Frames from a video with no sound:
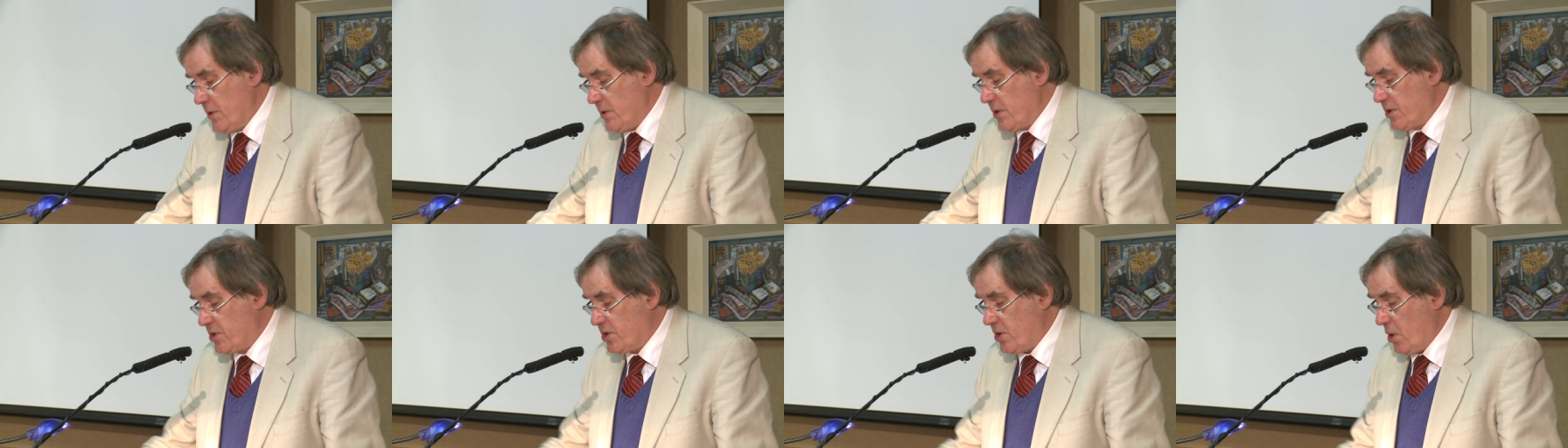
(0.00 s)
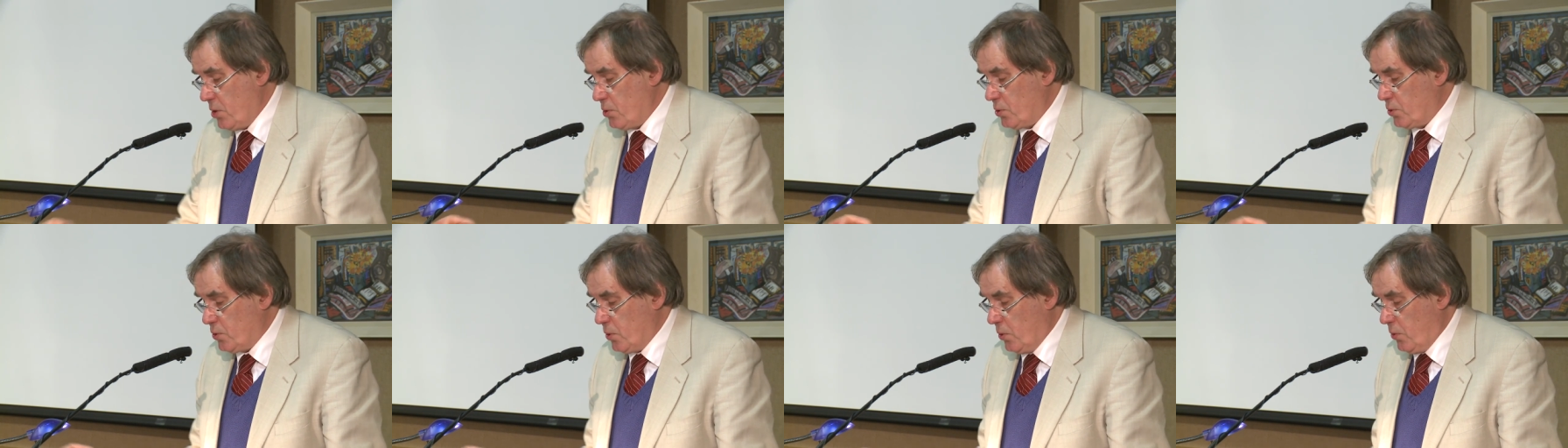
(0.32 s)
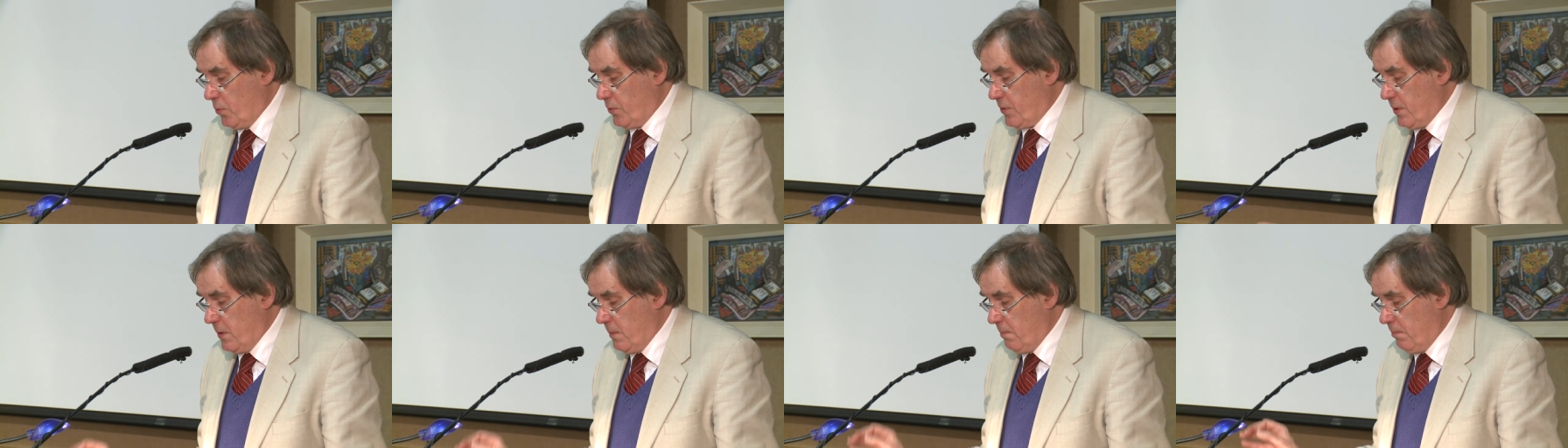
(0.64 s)
the so
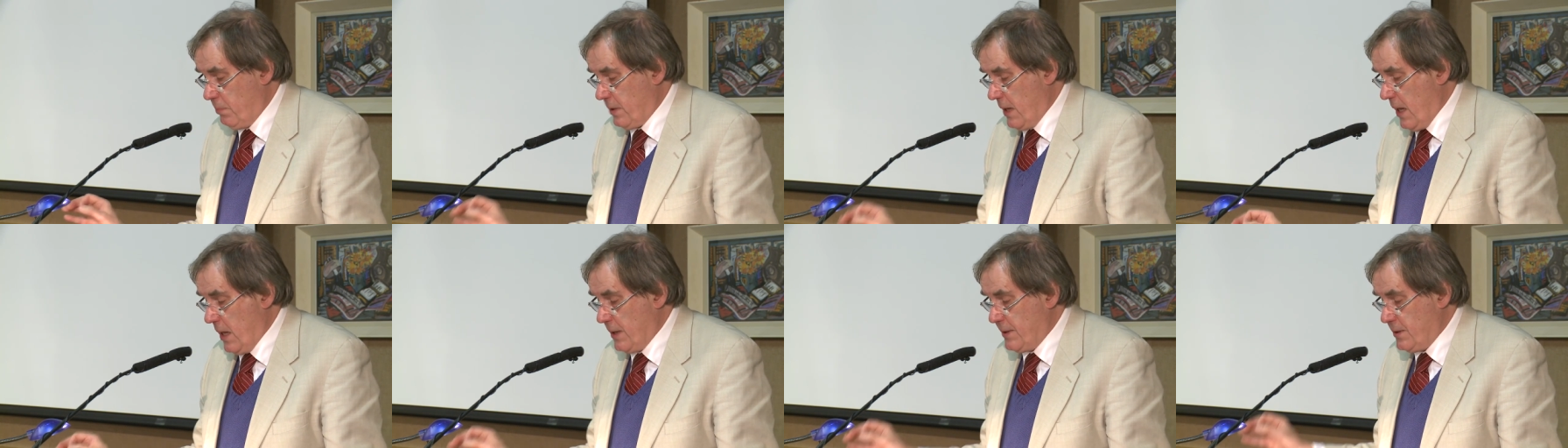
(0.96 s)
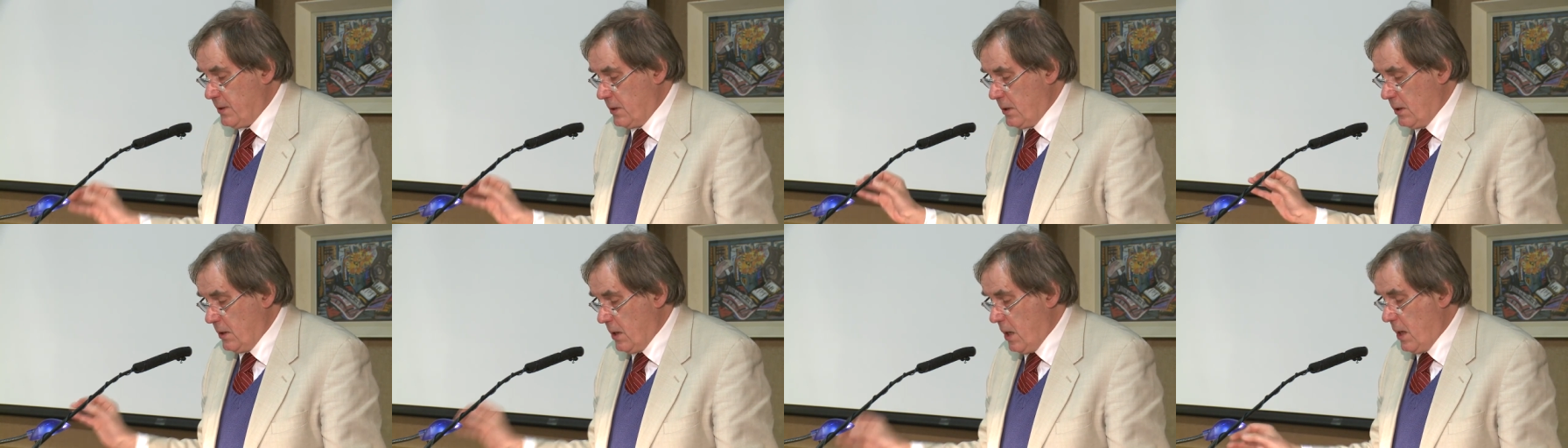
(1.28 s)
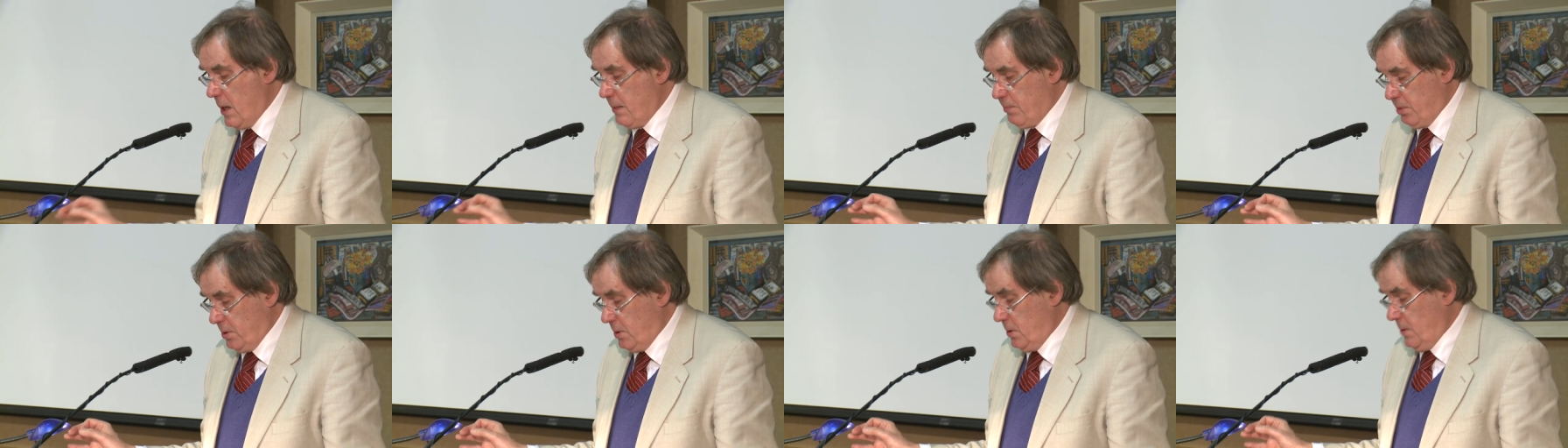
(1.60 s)
called blood
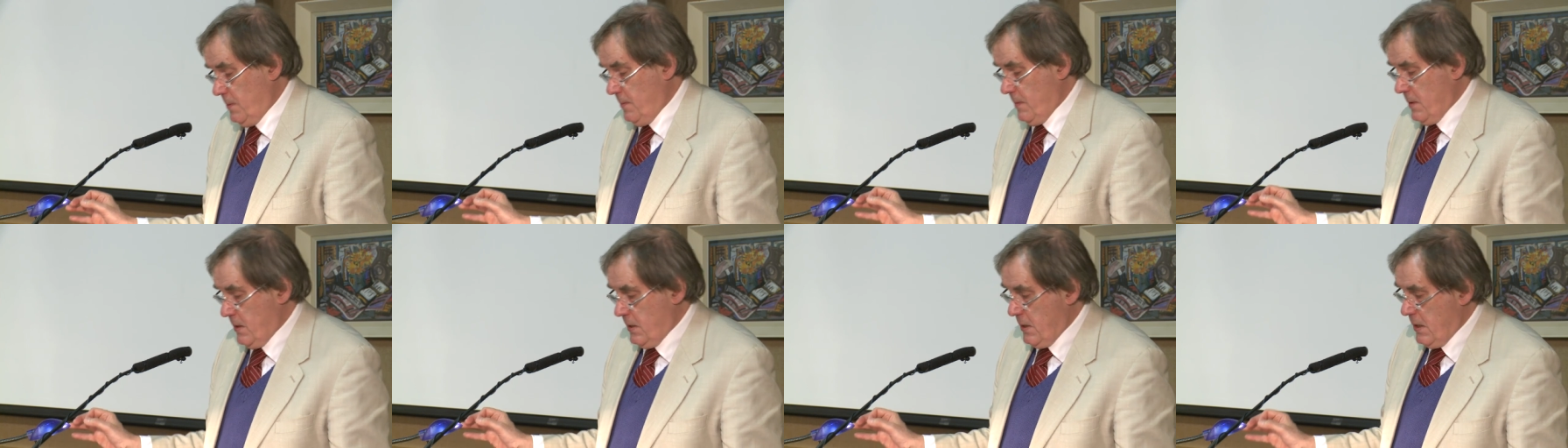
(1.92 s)
libel.